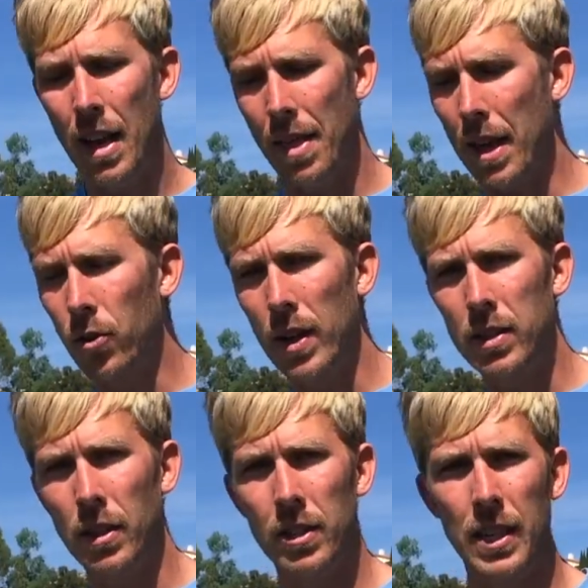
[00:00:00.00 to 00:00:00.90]
And that
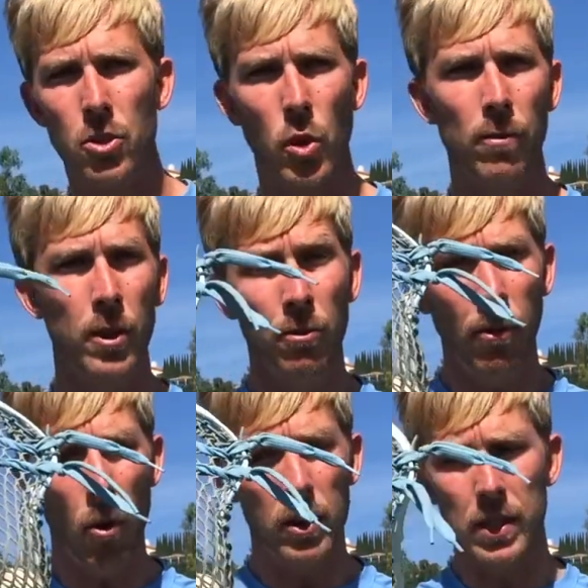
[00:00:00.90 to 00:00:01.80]
creates a little centrifugal
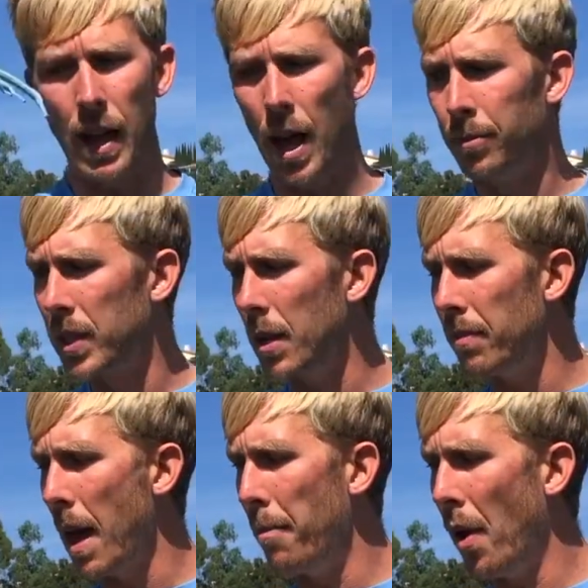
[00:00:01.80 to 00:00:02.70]
force that helps
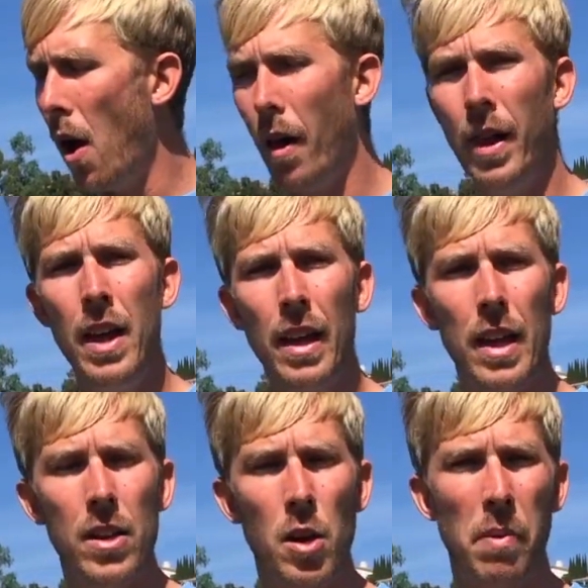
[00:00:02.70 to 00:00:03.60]
keep that ball
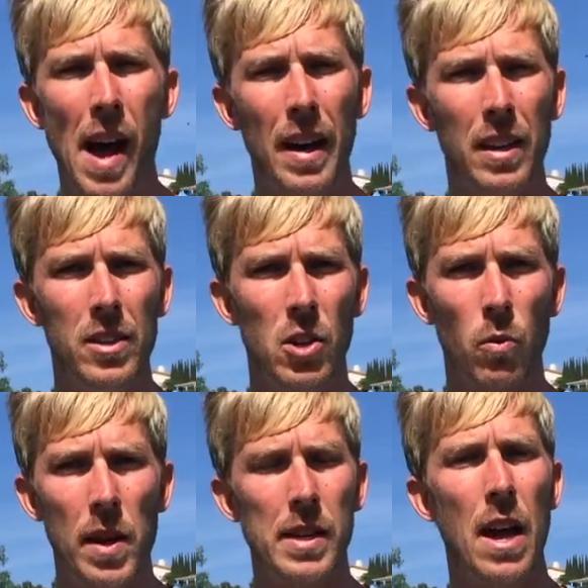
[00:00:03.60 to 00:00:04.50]
in your pocket as you're
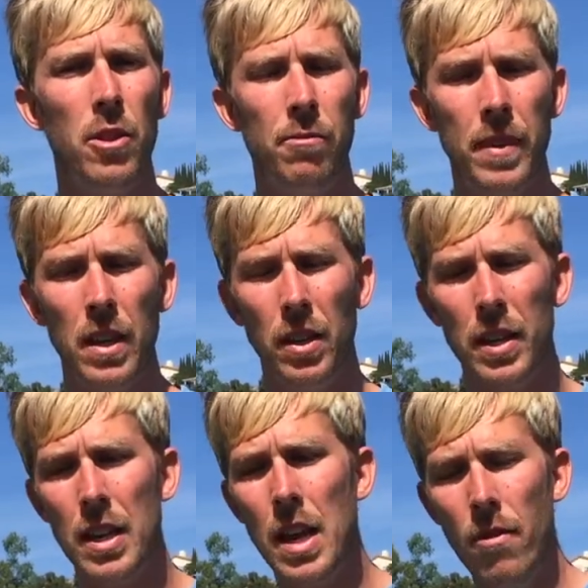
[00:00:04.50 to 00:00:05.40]
running down the field.
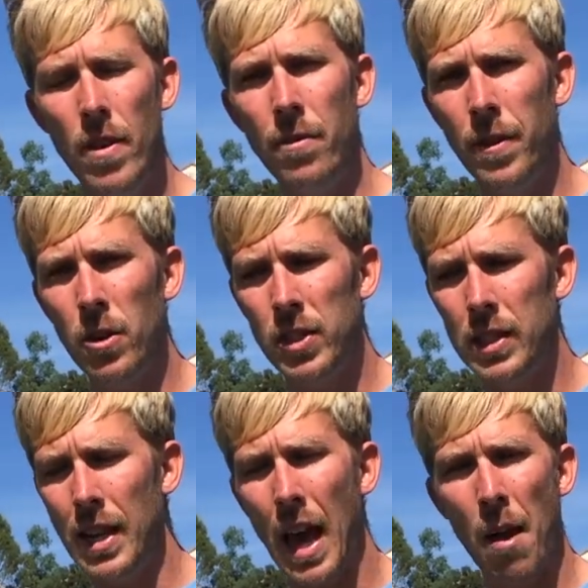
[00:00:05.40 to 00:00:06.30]
Even if your
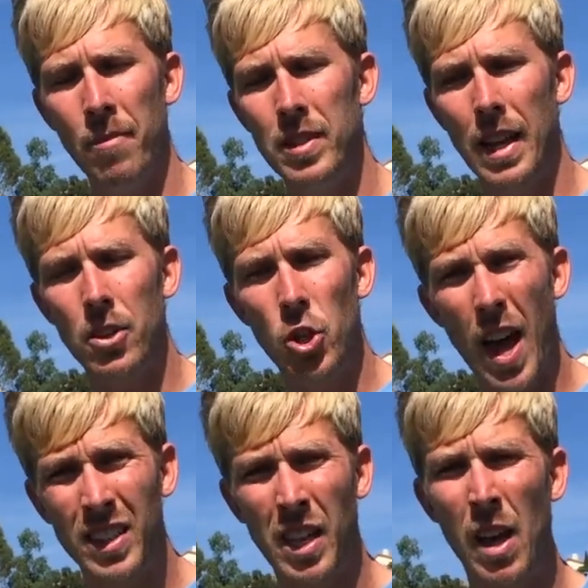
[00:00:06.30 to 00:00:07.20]
stick happens to get
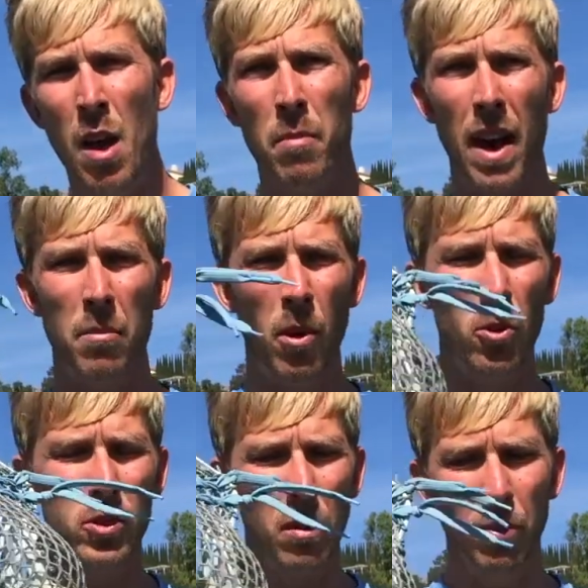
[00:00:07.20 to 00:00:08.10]
checked by an
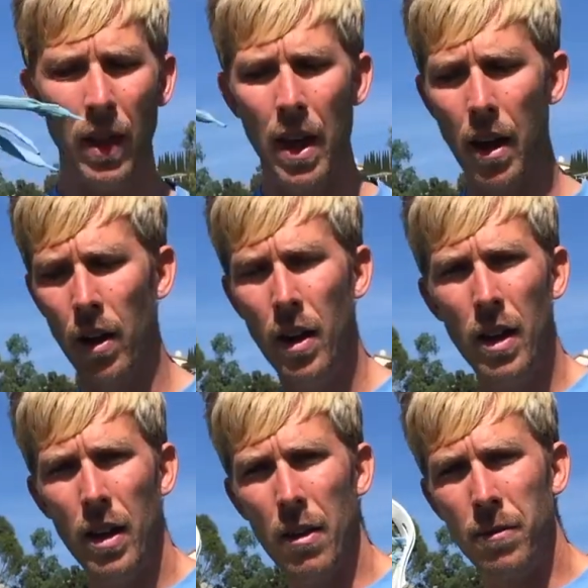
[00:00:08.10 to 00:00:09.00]
opposing player,
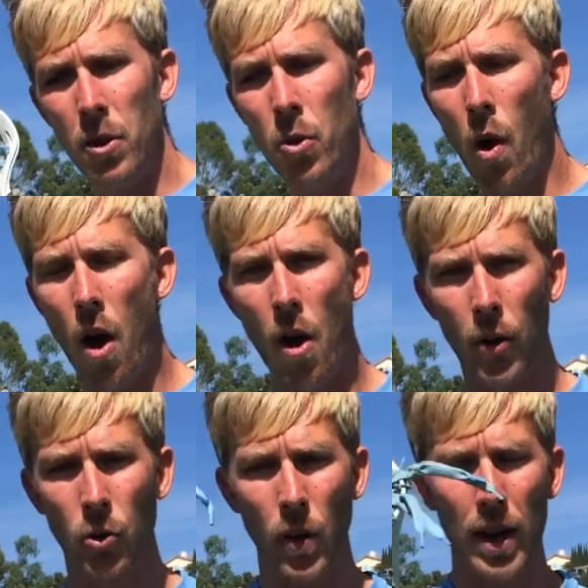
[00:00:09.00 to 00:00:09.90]
if you
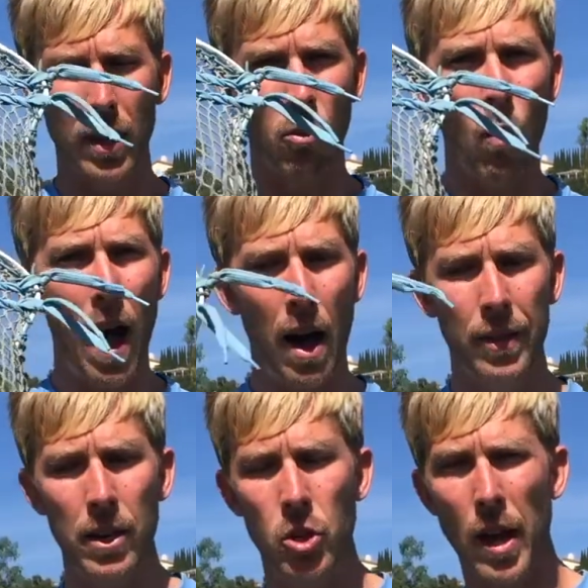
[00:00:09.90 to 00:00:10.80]
are cradling while
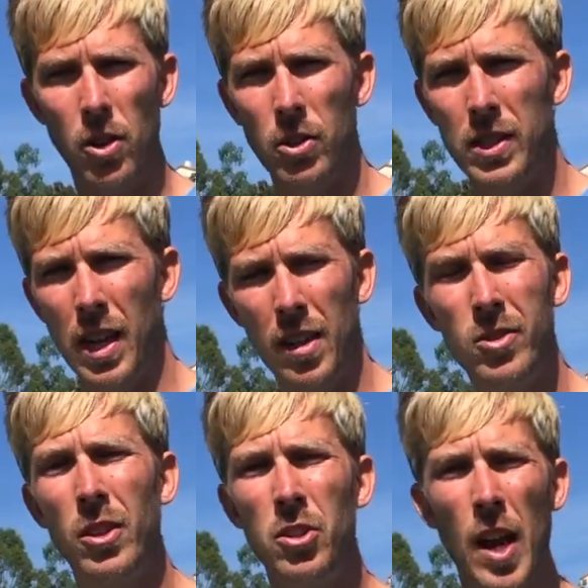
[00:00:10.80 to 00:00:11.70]
they check your stick,
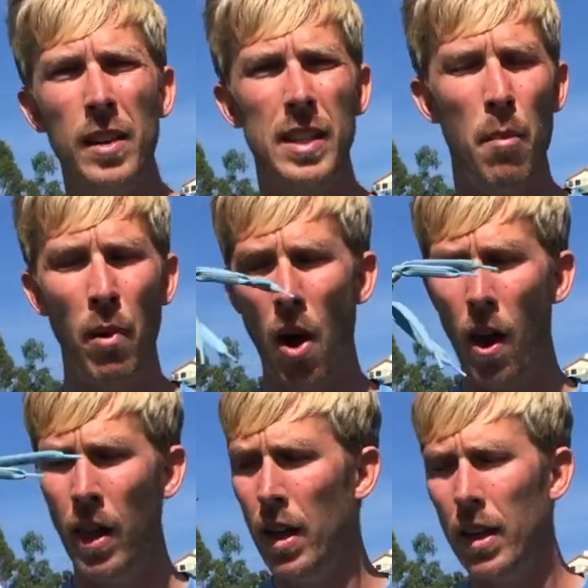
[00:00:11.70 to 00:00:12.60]
there's a good chance that
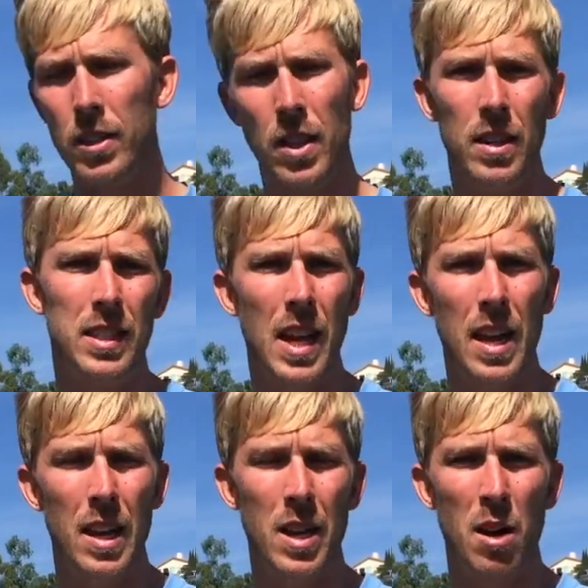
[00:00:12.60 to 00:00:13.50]
ball is going to stay
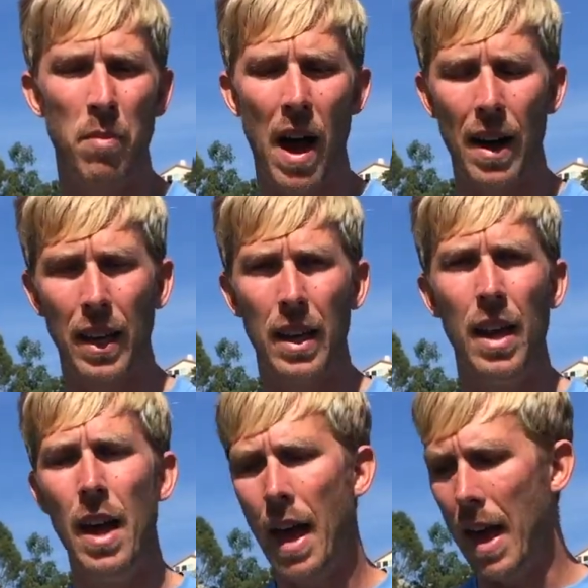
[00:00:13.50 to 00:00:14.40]
in your pocket
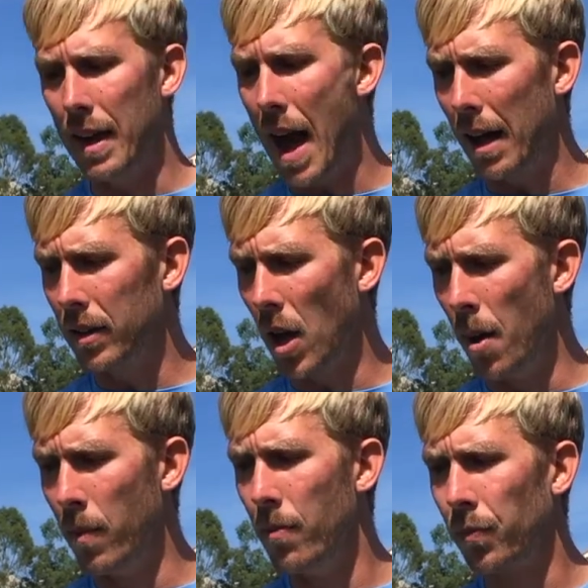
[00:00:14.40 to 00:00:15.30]
and not
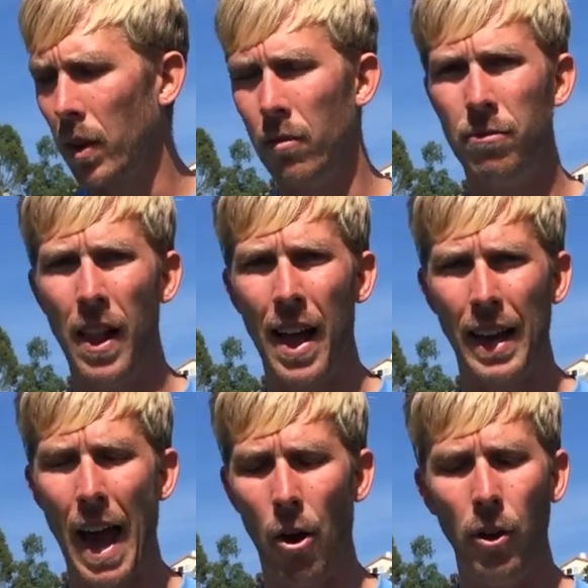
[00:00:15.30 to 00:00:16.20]
come
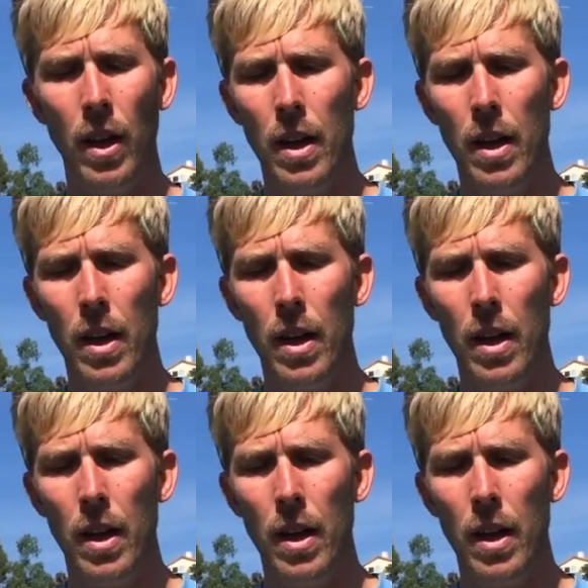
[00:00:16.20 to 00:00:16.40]
flying out.